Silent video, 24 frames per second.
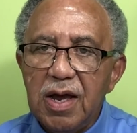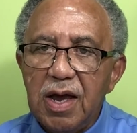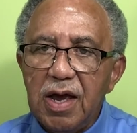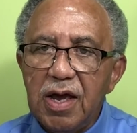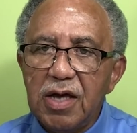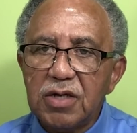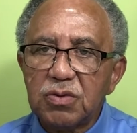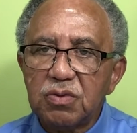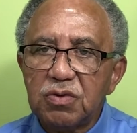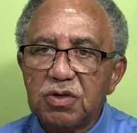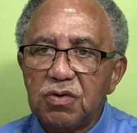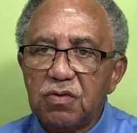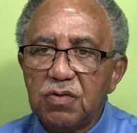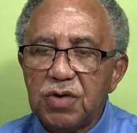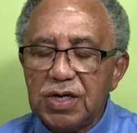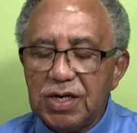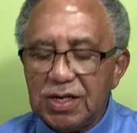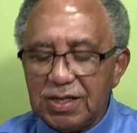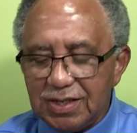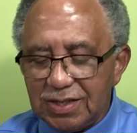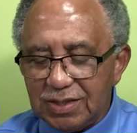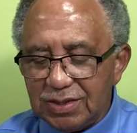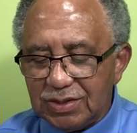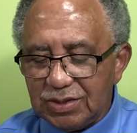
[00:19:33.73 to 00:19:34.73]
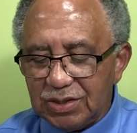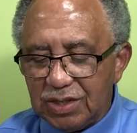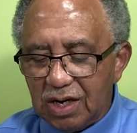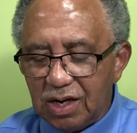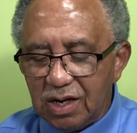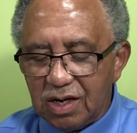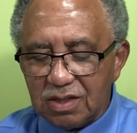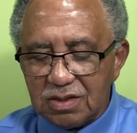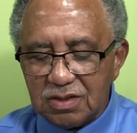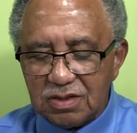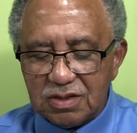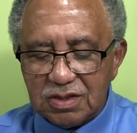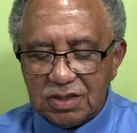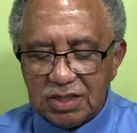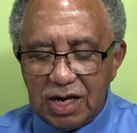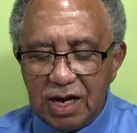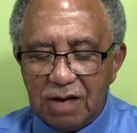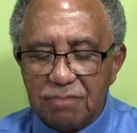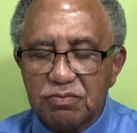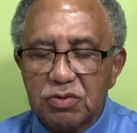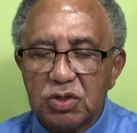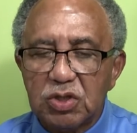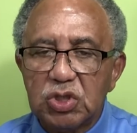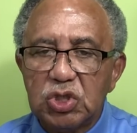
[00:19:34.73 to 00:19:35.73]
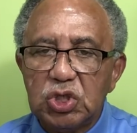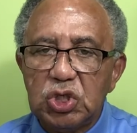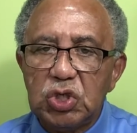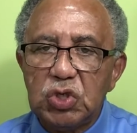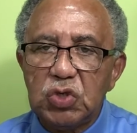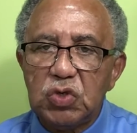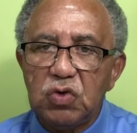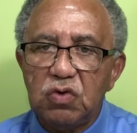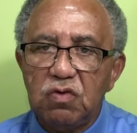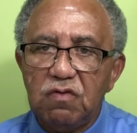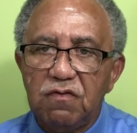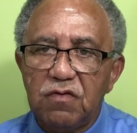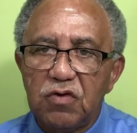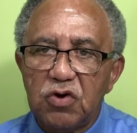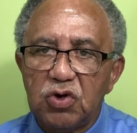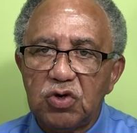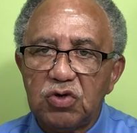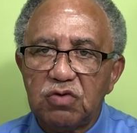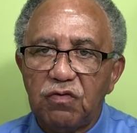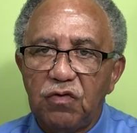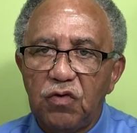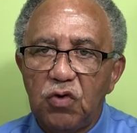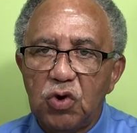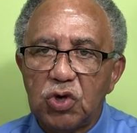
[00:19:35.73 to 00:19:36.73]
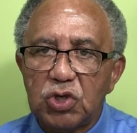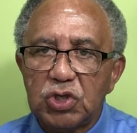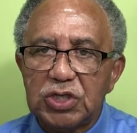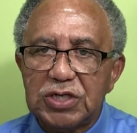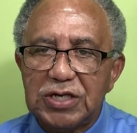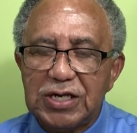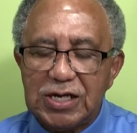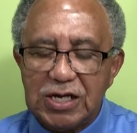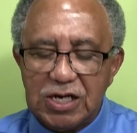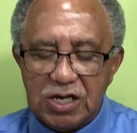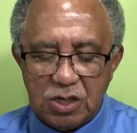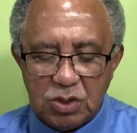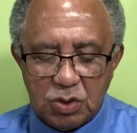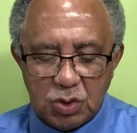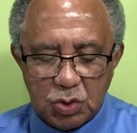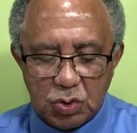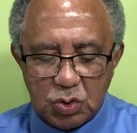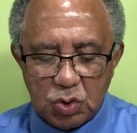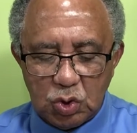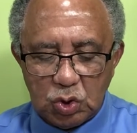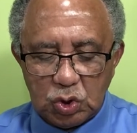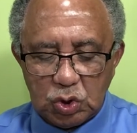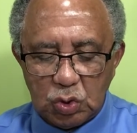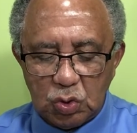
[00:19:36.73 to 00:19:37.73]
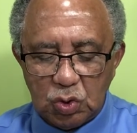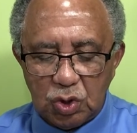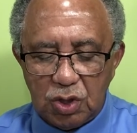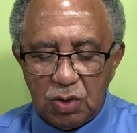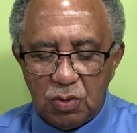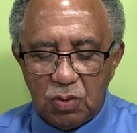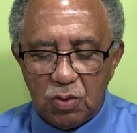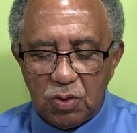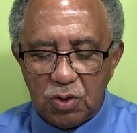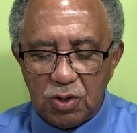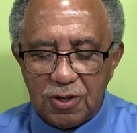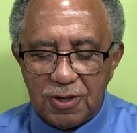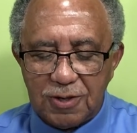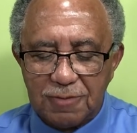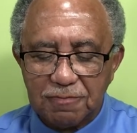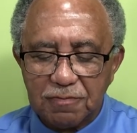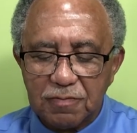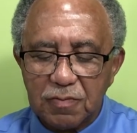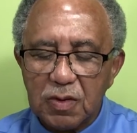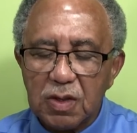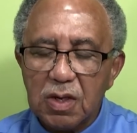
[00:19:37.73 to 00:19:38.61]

as we read in John chapter 2, verse 14 through 21.